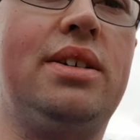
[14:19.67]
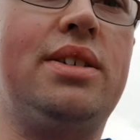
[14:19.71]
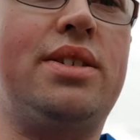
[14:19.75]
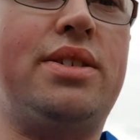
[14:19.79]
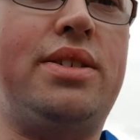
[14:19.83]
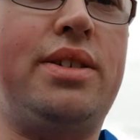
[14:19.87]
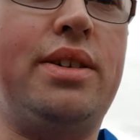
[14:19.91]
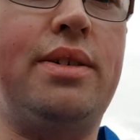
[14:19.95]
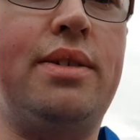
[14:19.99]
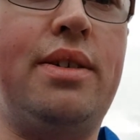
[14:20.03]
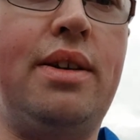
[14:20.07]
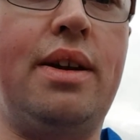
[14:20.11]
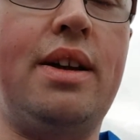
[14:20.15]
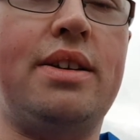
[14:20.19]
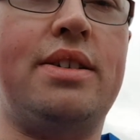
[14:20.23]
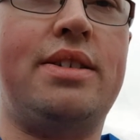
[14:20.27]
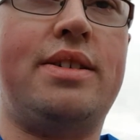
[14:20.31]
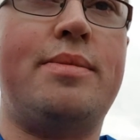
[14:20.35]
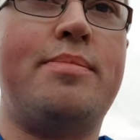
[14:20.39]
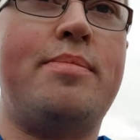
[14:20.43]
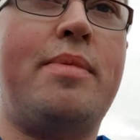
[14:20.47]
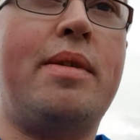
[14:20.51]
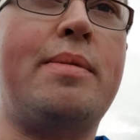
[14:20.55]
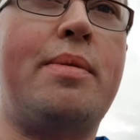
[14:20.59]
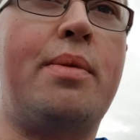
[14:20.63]
so I'm going to
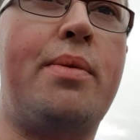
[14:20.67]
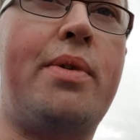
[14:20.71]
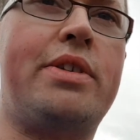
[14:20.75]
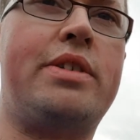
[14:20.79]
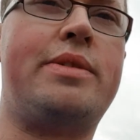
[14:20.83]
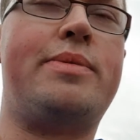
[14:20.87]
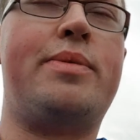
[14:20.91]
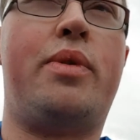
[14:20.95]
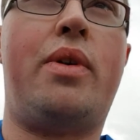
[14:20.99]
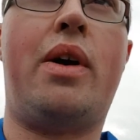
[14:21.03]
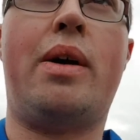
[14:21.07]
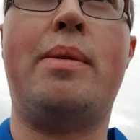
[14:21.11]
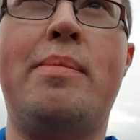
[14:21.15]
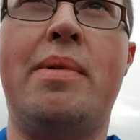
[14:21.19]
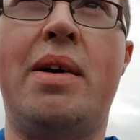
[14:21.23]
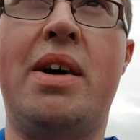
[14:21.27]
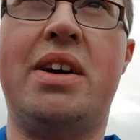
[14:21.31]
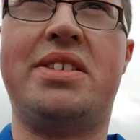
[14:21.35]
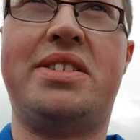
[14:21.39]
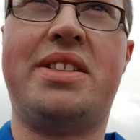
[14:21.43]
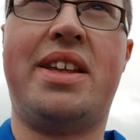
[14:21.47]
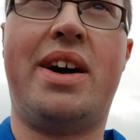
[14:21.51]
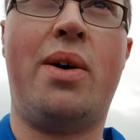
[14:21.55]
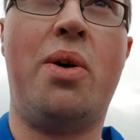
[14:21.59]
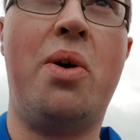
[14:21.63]
actually make my way to my
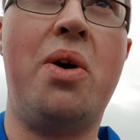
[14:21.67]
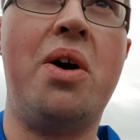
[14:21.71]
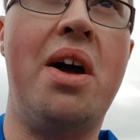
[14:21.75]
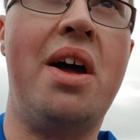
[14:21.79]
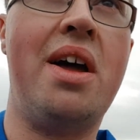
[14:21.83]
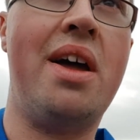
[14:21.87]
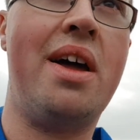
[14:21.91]
grandma's now.